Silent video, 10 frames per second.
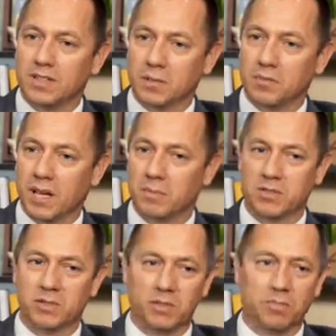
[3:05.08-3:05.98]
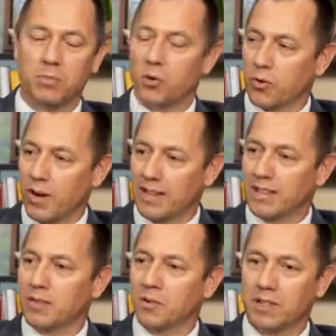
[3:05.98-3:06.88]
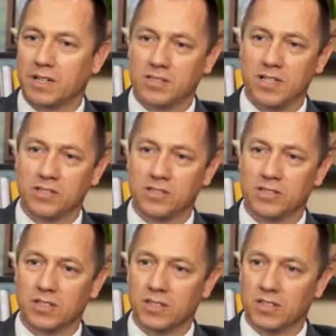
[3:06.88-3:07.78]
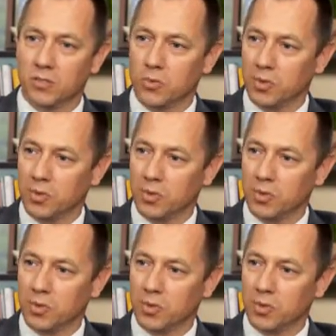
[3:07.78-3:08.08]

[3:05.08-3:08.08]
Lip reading: sometimes bureaucratic organizations, to